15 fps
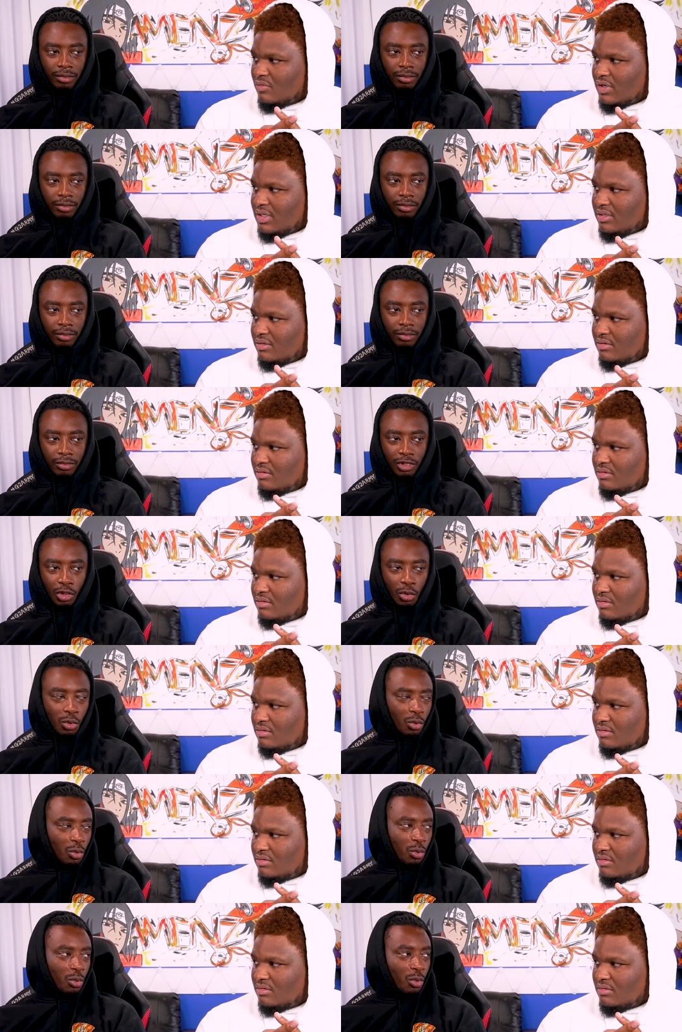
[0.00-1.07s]
Speaker 1: right? So
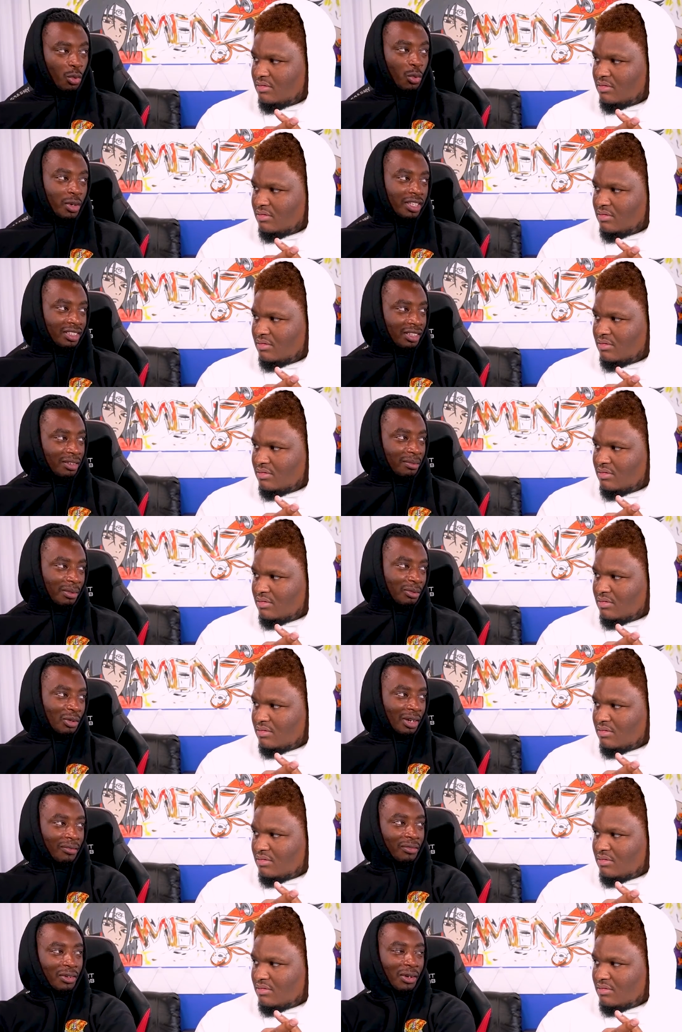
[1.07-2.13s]
who who is him? I'm
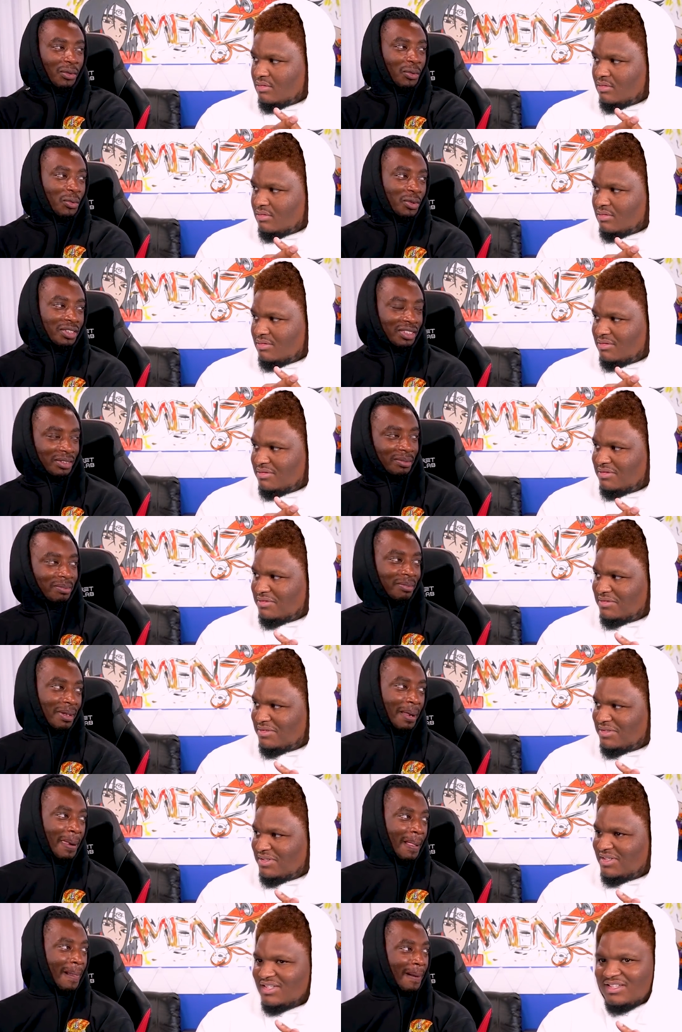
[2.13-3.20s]
trying to figure out who is him.
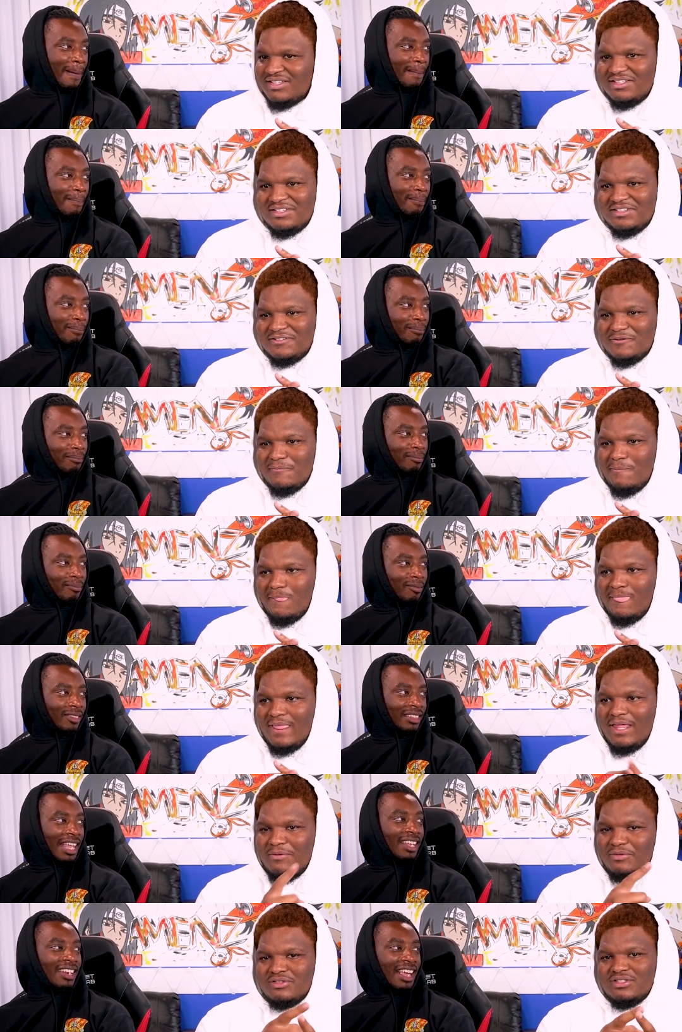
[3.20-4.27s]

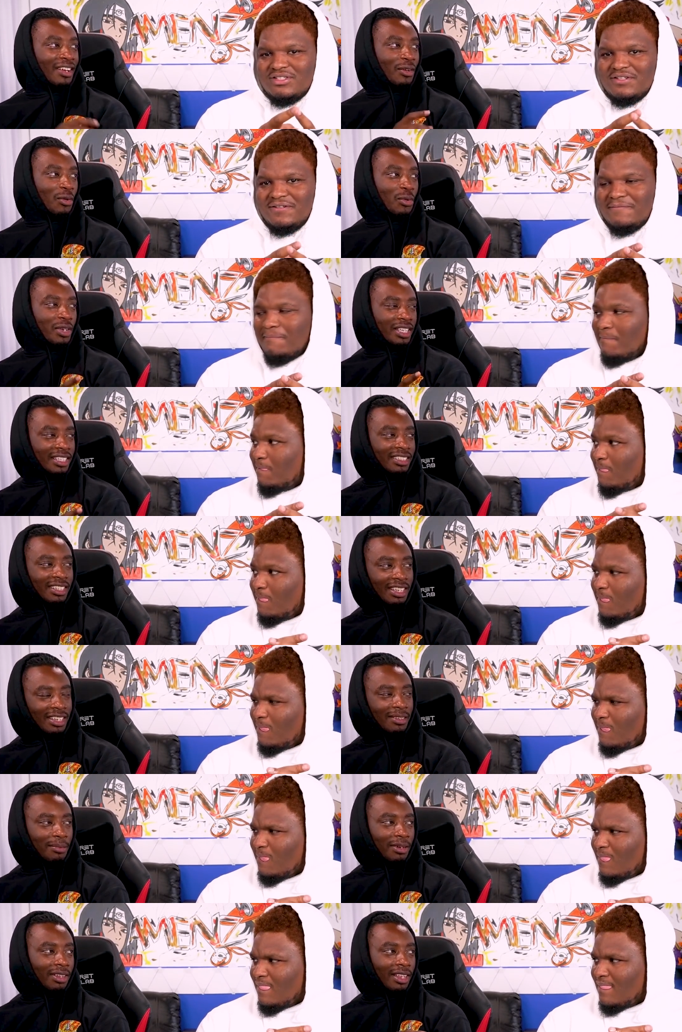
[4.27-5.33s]
He's Not a, like who is
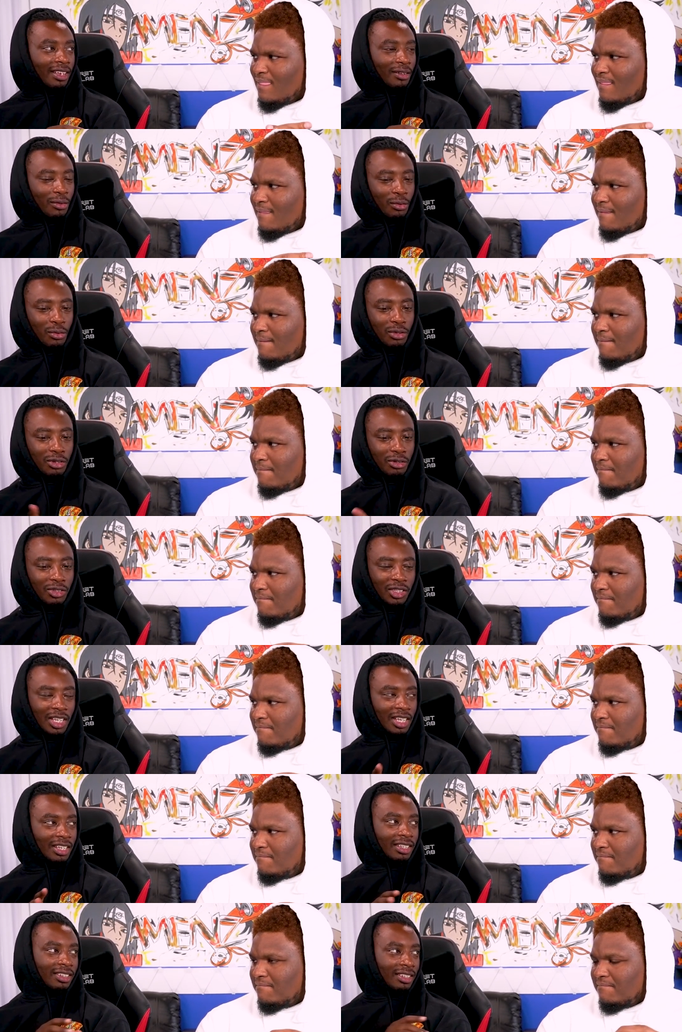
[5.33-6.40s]
he, but like who are you
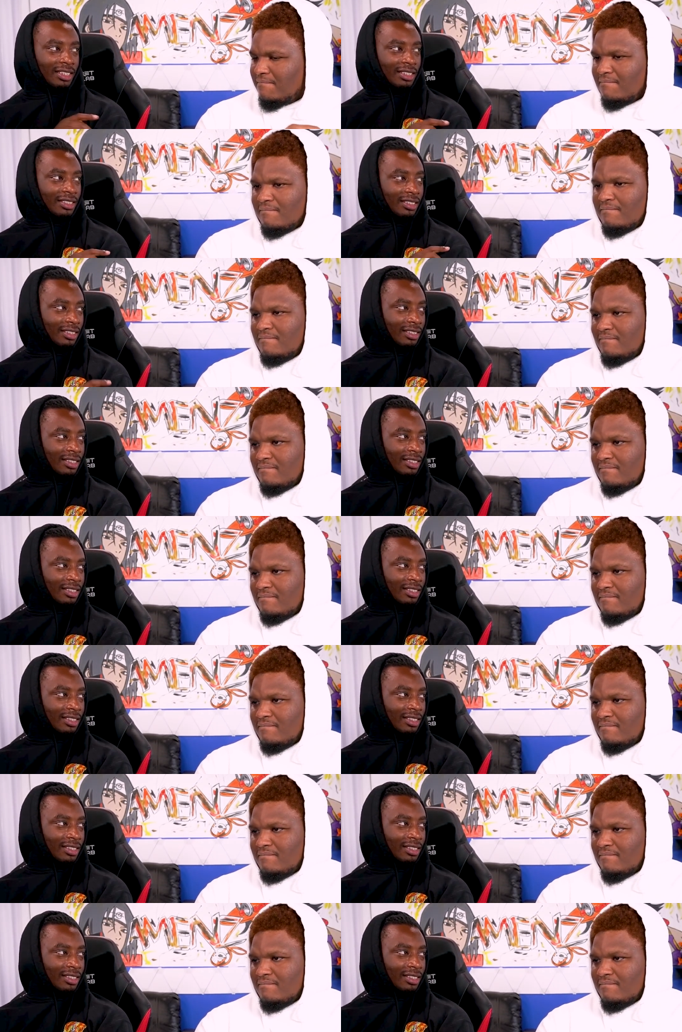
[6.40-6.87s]
saying is